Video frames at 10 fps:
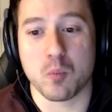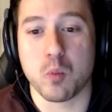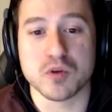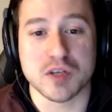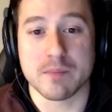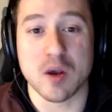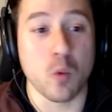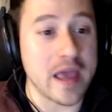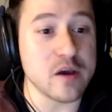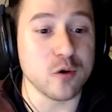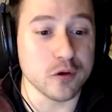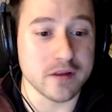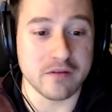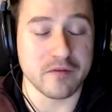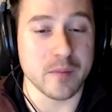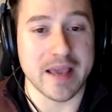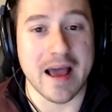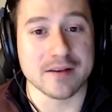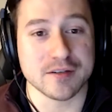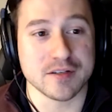Something way cooler than flipping a
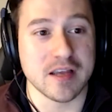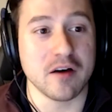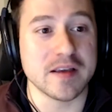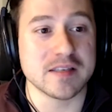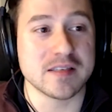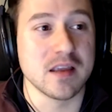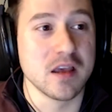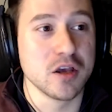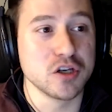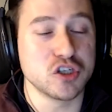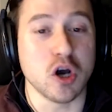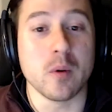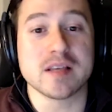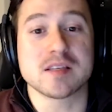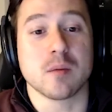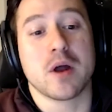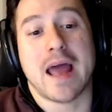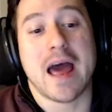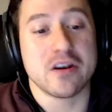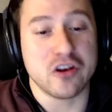house yourself is showing someone
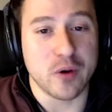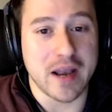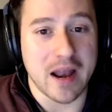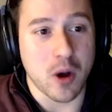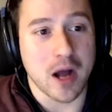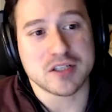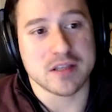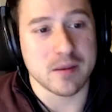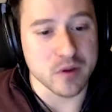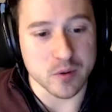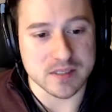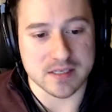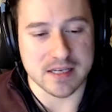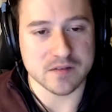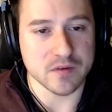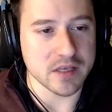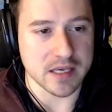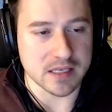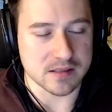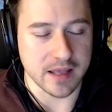how to do it and watching them do it
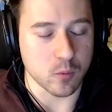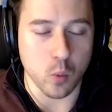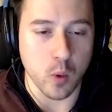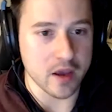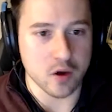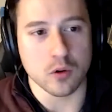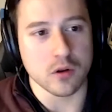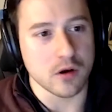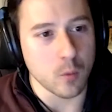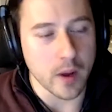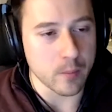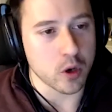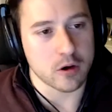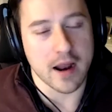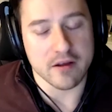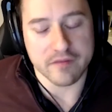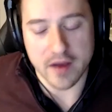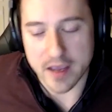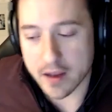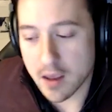successfully is like way cooler and way more
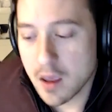gratifying.